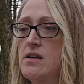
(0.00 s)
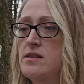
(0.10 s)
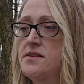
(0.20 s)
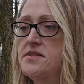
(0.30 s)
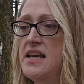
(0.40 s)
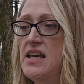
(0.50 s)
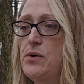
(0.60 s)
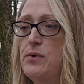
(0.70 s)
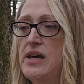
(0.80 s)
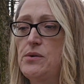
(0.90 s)
The
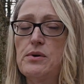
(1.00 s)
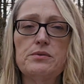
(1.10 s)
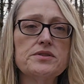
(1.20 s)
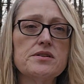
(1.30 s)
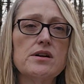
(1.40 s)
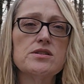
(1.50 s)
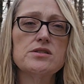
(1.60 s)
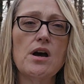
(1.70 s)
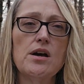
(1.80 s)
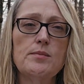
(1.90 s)
second week, we will start to
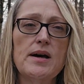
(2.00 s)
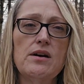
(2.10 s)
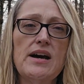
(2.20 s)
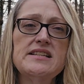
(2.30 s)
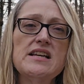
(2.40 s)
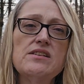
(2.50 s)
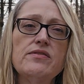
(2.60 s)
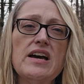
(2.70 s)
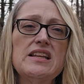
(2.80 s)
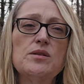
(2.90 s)
talk about
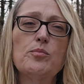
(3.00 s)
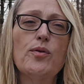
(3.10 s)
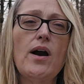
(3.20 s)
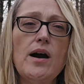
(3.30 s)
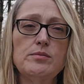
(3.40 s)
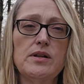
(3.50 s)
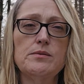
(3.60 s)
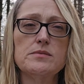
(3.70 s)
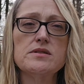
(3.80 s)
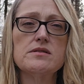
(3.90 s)
identifying the
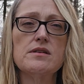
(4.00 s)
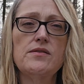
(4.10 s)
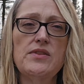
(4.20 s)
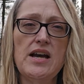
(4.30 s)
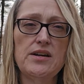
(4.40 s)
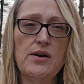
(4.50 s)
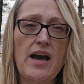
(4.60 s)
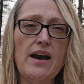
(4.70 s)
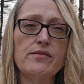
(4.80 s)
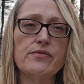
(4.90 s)
problems that you
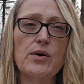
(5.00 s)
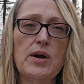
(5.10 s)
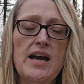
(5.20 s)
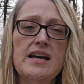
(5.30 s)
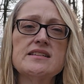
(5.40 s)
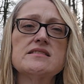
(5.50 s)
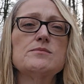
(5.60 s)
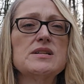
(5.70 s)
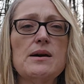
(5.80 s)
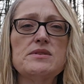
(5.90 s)
have, okay? Because
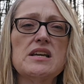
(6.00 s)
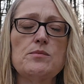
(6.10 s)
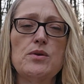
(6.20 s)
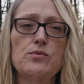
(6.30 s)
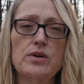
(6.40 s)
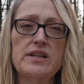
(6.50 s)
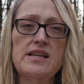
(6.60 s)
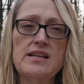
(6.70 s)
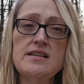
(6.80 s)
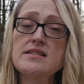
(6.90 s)
sometimes it can be really
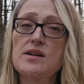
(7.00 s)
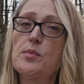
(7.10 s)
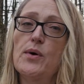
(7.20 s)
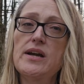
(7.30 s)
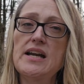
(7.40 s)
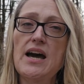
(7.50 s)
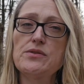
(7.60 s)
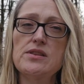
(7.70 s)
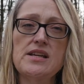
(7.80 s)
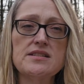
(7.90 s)
easy to point out
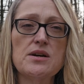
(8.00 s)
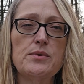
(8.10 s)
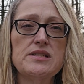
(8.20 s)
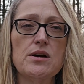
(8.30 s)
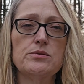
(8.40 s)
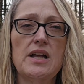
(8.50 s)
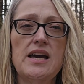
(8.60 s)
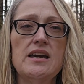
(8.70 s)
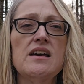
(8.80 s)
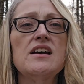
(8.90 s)
the things that we don't
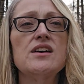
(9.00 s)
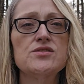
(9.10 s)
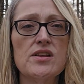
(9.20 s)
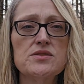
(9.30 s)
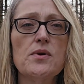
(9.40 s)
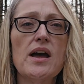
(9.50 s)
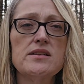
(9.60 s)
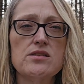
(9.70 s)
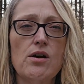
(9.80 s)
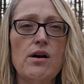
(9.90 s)
like. So that's why I
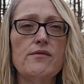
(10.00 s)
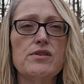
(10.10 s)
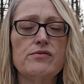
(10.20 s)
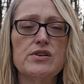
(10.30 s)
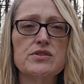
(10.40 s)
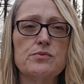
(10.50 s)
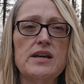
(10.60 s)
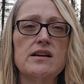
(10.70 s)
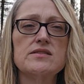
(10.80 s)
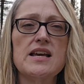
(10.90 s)
start off the first
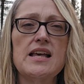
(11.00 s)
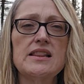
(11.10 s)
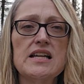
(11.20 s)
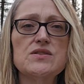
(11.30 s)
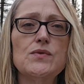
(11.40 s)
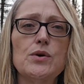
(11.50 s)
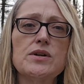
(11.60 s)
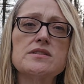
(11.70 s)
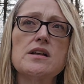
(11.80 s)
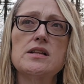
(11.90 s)
week saying, let's
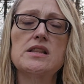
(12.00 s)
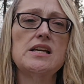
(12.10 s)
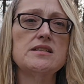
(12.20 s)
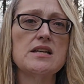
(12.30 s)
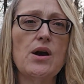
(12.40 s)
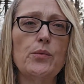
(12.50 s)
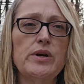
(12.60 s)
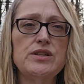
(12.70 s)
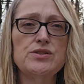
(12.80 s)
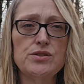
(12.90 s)
focus on the things that
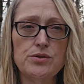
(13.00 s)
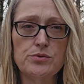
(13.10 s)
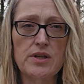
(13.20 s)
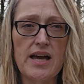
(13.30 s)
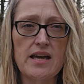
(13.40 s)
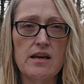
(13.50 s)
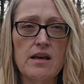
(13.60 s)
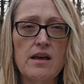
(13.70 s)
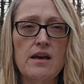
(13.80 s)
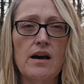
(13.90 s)
we do like,
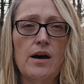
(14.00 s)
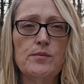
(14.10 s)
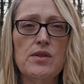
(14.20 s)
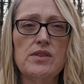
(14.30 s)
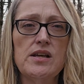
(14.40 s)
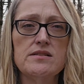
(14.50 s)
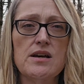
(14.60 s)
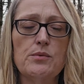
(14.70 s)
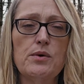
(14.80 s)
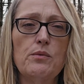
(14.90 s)
the things
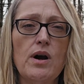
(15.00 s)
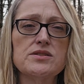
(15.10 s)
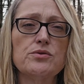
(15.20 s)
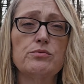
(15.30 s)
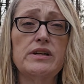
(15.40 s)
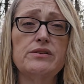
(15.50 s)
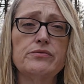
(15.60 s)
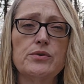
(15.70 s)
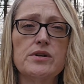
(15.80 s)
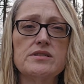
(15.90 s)
that we want to
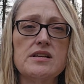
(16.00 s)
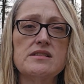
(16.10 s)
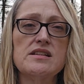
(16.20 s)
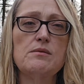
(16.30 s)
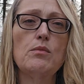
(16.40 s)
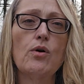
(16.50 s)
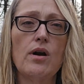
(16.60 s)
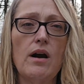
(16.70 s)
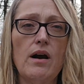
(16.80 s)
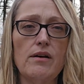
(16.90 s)
reinforce and see
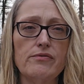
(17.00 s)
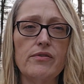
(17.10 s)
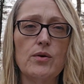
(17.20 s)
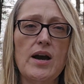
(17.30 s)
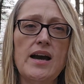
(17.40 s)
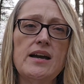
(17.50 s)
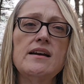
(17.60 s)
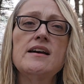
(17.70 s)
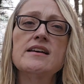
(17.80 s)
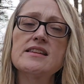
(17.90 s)
more of, okay?
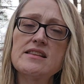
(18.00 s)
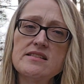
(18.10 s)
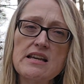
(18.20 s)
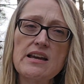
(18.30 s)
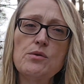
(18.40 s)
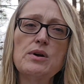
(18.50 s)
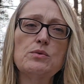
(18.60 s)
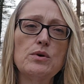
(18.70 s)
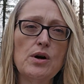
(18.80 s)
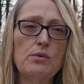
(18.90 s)
Then the second week,
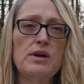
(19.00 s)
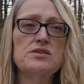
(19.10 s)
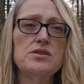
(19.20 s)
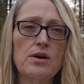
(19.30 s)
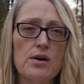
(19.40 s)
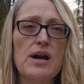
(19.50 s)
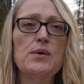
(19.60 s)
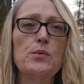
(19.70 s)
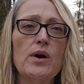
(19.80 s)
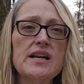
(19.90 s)
we'll go into, all right,
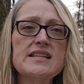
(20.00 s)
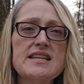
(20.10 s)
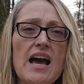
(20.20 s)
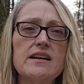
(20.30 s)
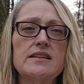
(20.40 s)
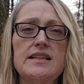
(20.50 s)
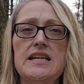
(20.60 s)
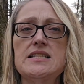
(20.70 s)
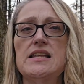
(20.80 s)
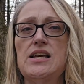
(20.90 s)
what exactly
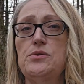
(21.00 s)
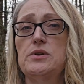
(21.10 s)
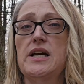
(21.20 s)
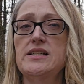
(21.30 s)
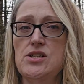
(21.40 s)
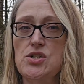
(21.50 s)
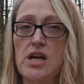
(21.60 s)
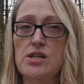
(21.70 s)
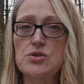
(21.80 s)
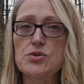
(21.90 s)
is it that you would like to
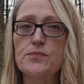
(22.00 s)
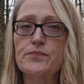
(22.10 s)
change?